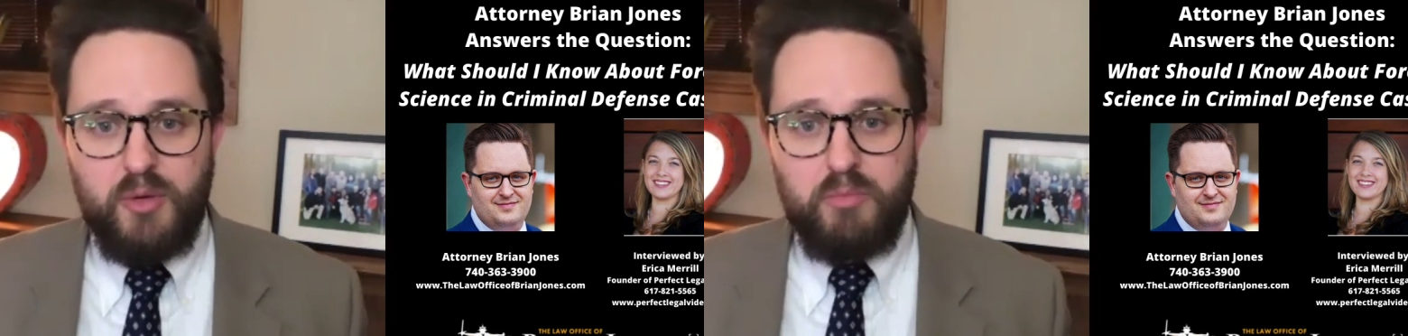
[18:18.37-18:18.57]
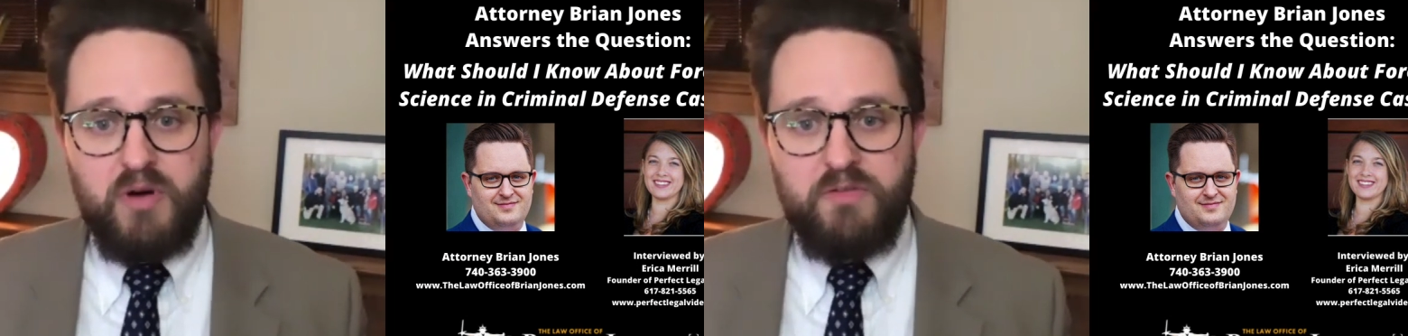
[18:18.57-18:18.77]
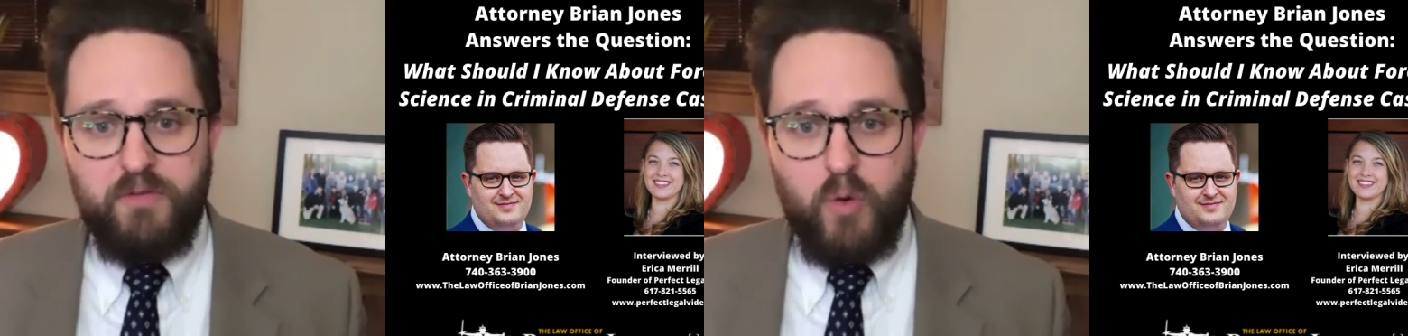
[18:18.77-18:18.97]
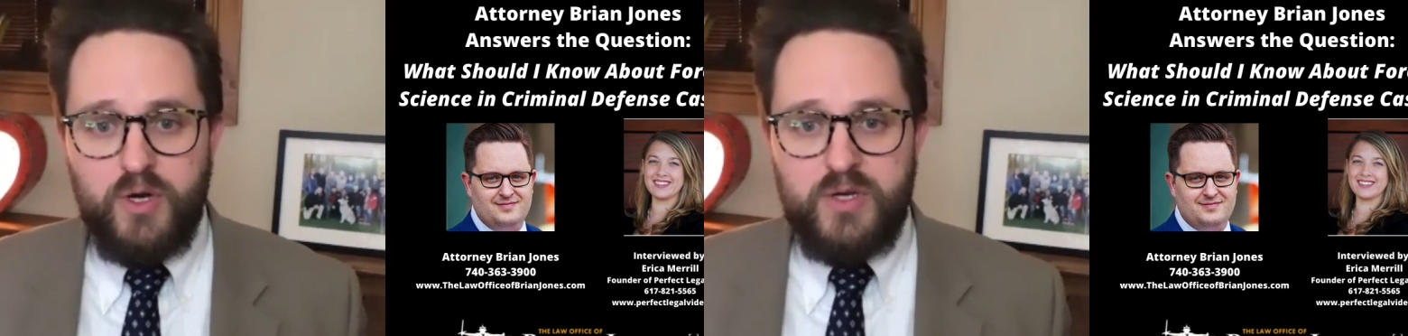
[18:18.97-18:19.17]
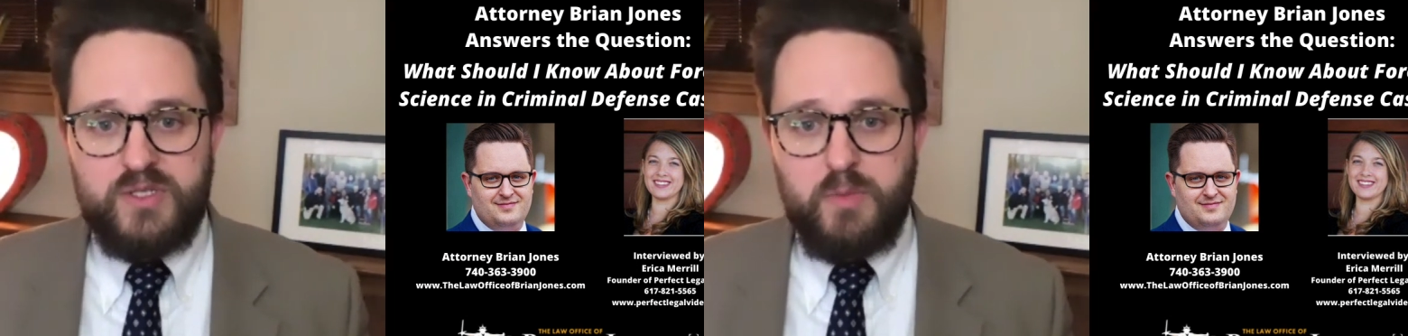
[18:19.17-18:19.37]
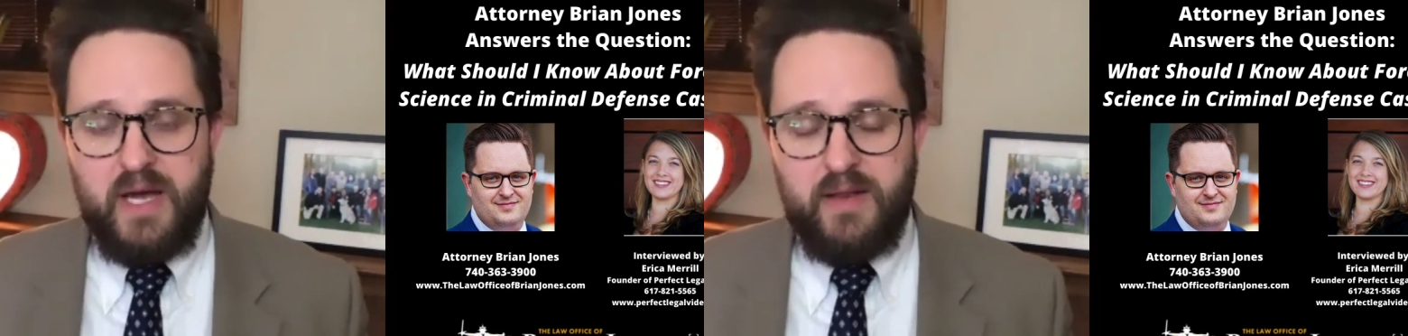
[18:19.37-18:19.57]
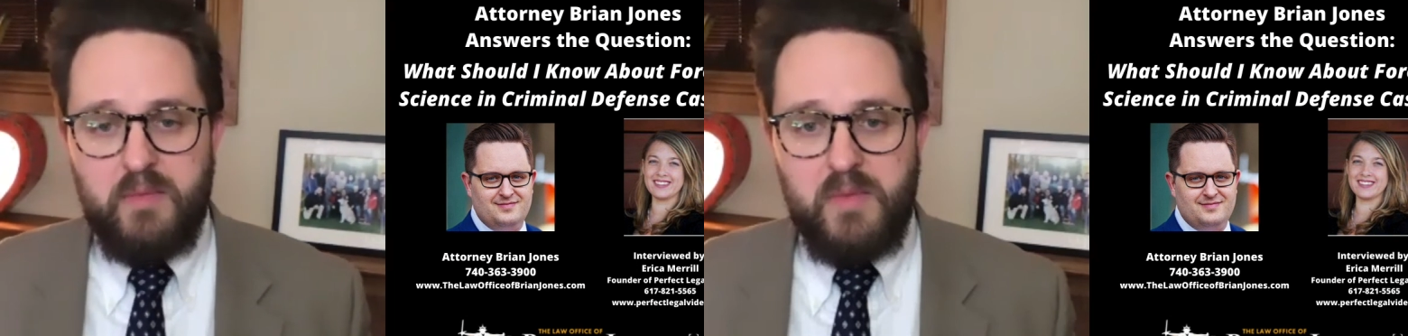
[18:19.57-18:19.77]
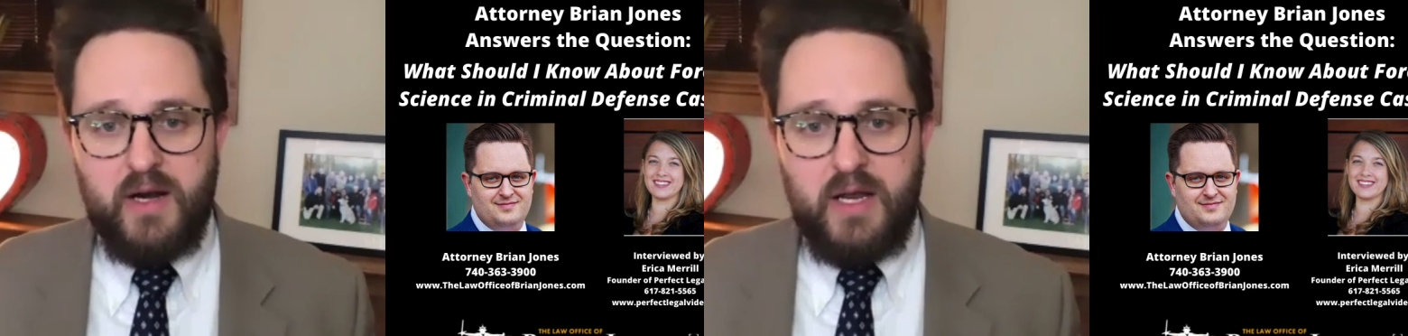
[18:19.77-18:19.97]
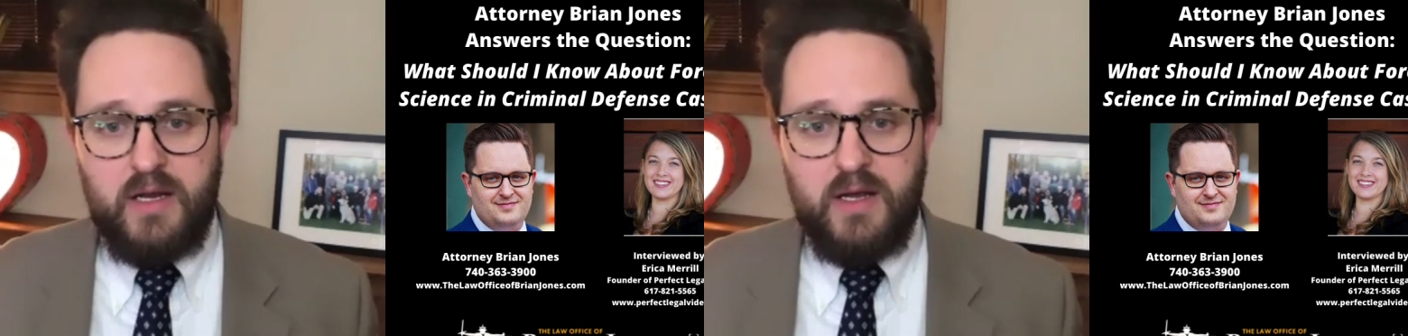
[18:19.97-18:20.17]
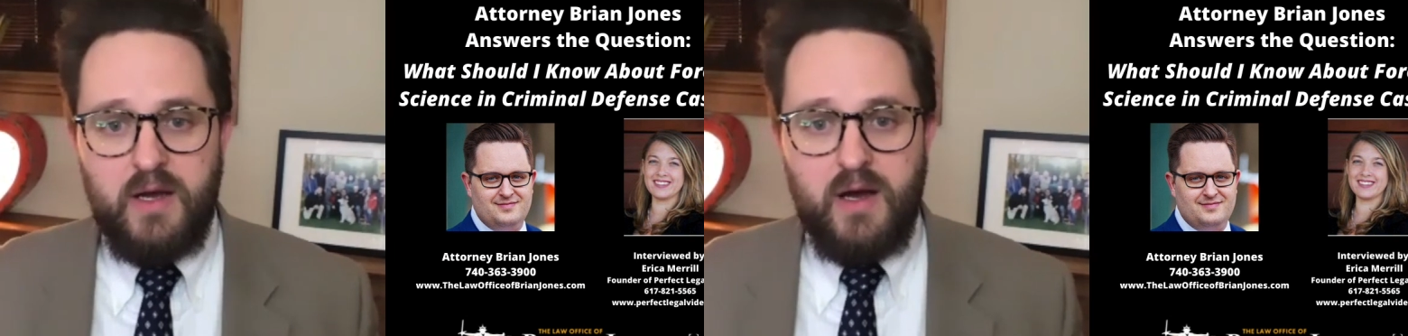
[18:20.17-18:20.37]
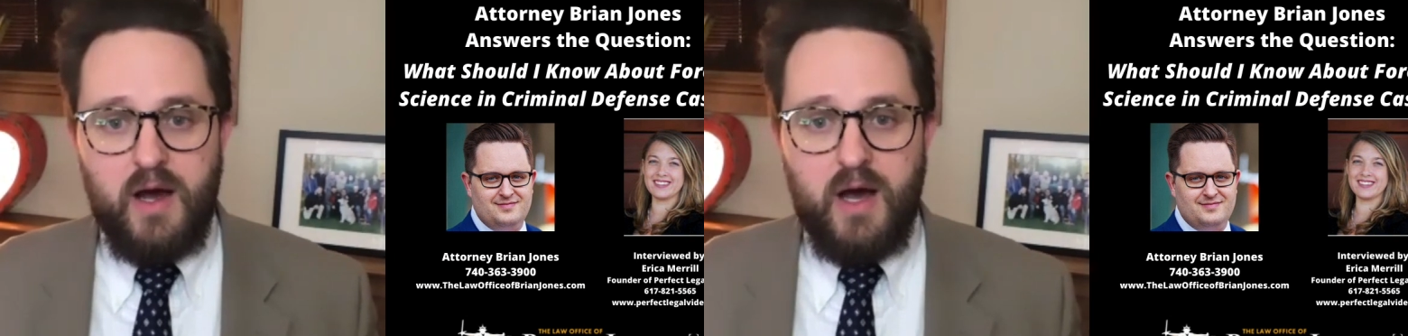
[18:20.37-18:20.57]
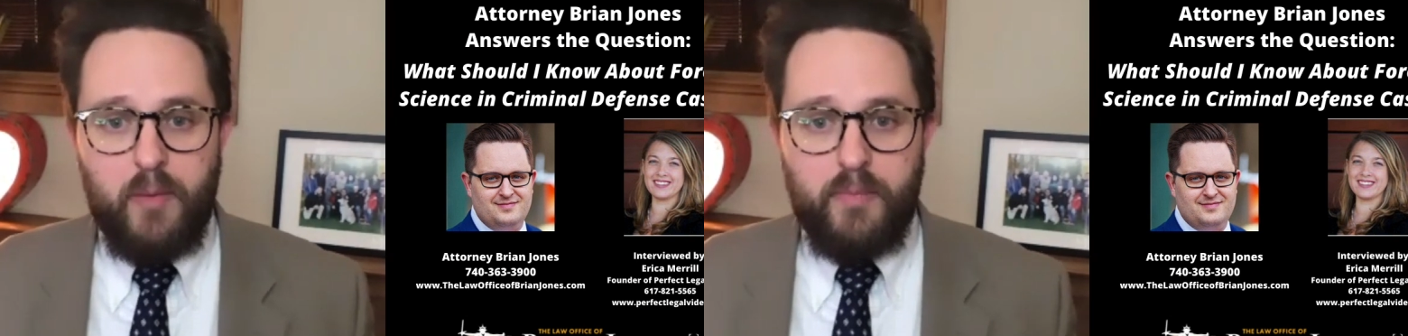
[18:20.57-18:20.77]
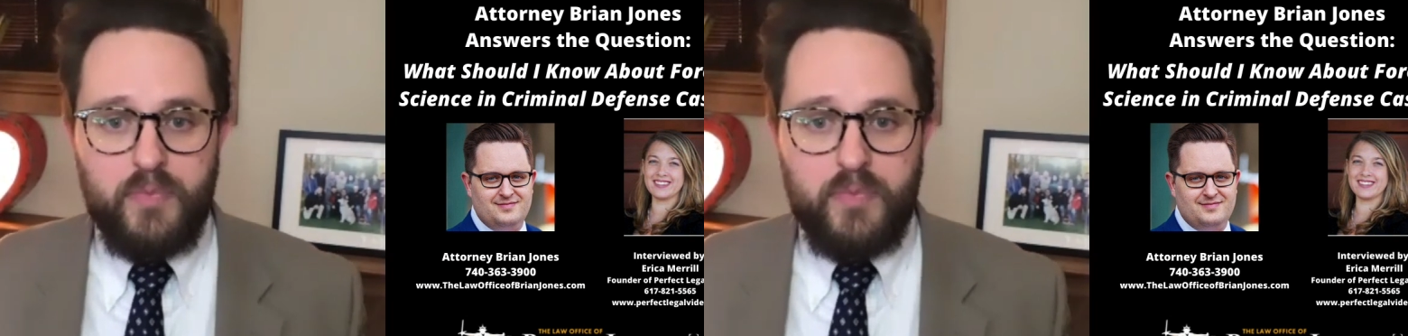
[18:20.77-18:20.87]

Speaker 1: before you spend the money um,